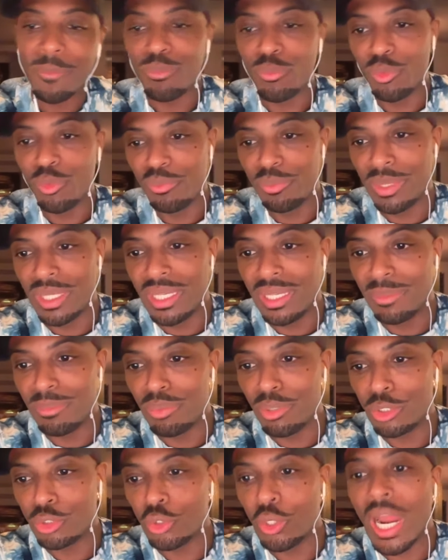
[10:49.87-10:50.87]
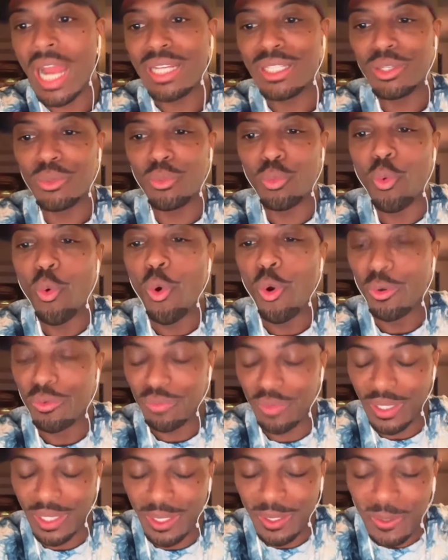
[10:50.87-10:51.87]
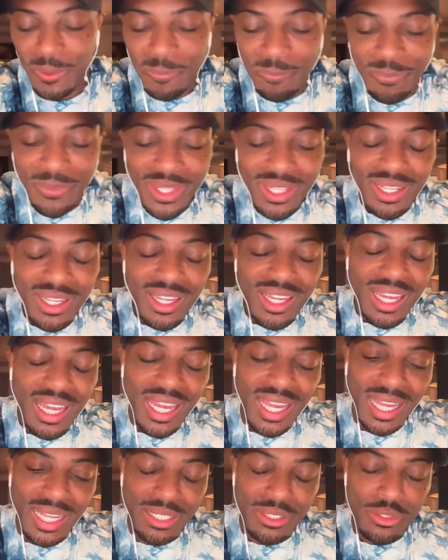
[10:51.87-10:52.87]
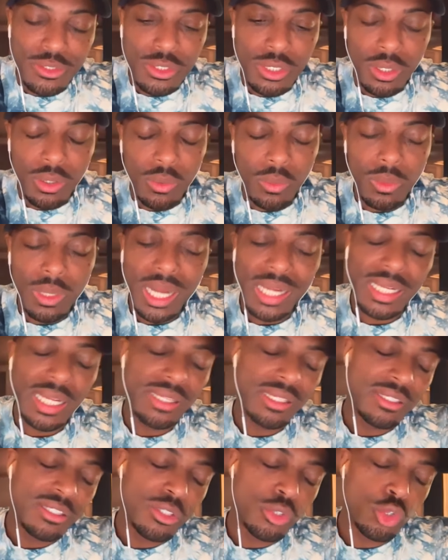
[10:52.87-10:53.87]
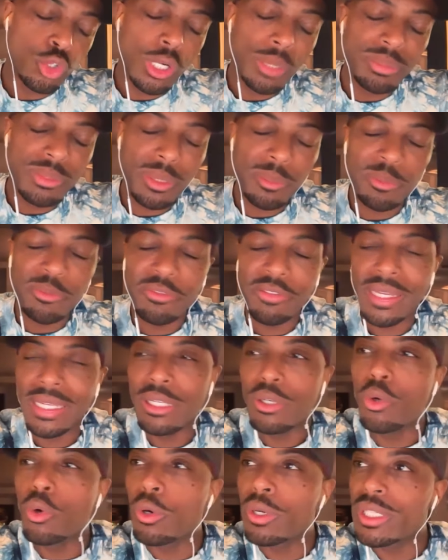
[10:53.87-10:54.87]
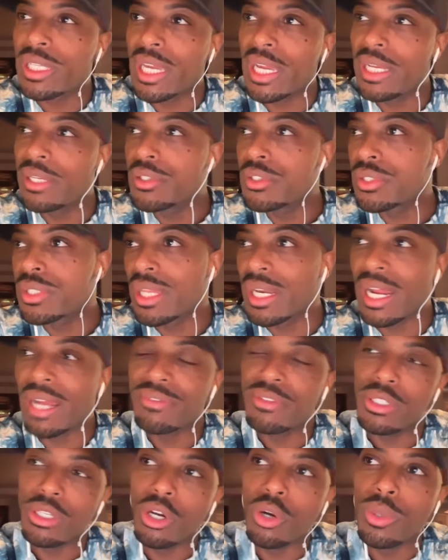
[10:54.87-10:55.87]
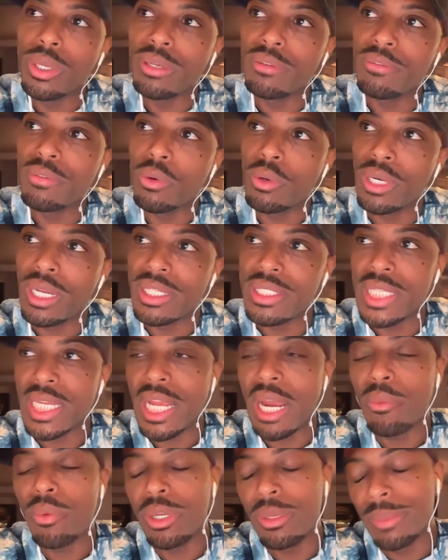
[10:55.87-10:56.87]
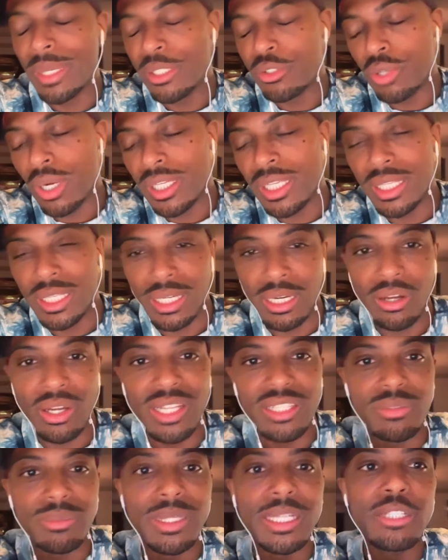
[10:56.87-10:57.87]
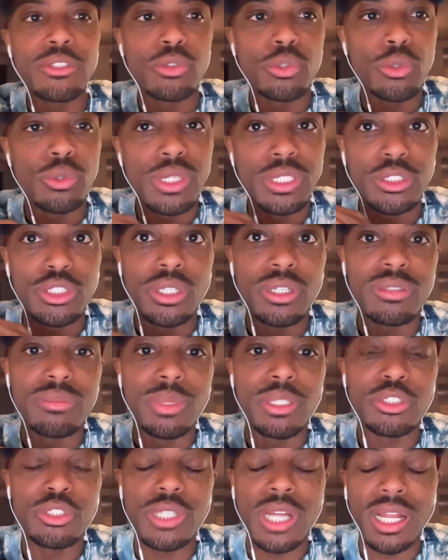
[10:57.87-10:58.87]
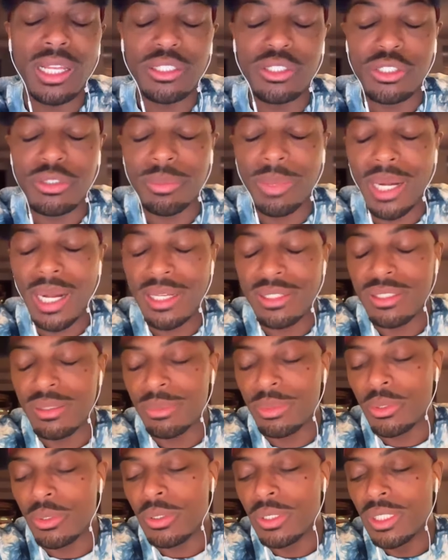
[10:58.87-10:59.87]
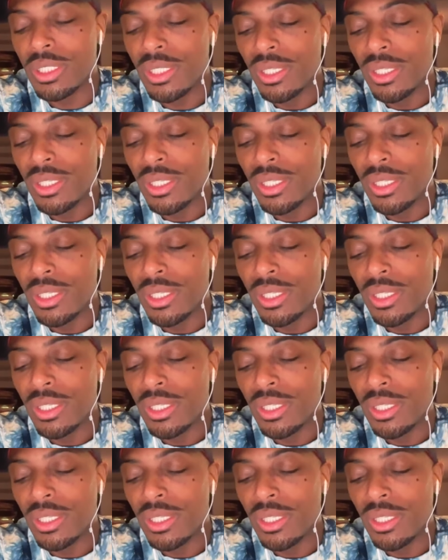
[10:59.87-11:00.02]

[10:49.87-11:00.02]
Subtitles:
We've been in protracted warfare. And so I got this trumped up fake court case that I have to go in for. And I say, I want to make sure I can get out as many truth and share as much knowledge as possible